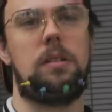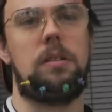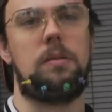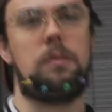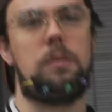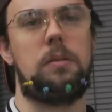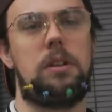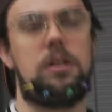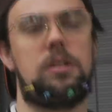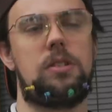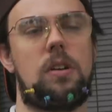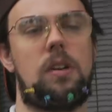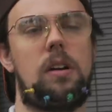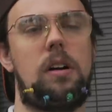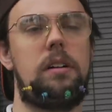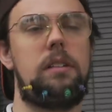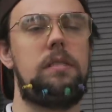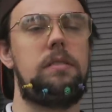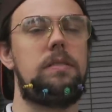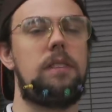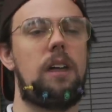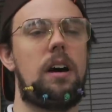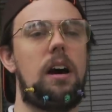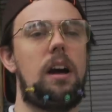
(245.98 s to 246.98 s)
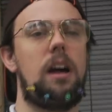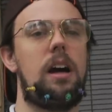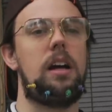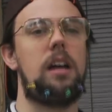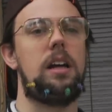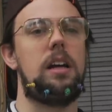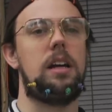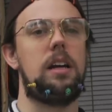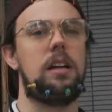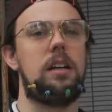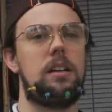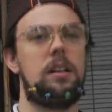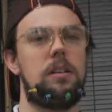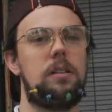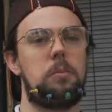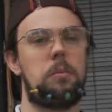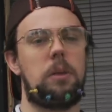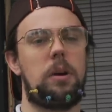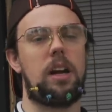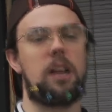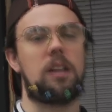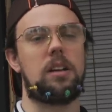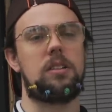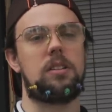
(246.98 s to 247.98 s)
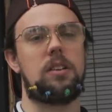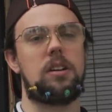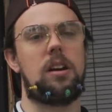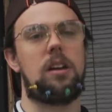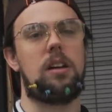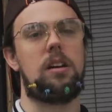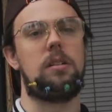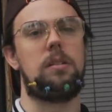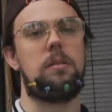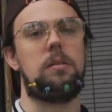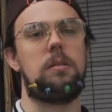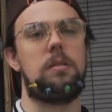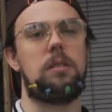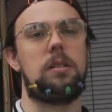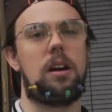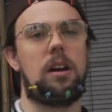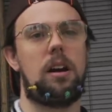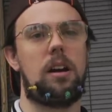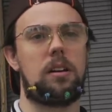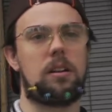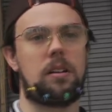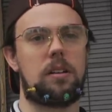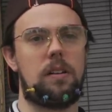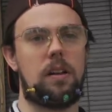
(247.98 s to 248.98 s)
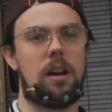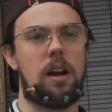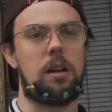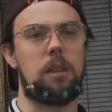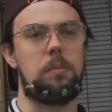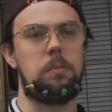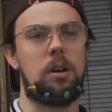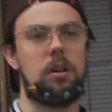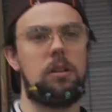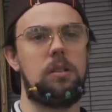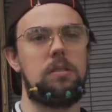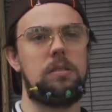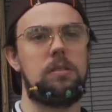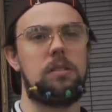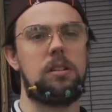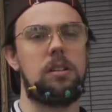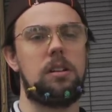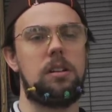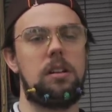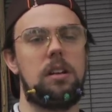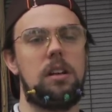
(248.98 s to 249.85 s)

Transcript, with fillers: We sword fight and practice our karate moves,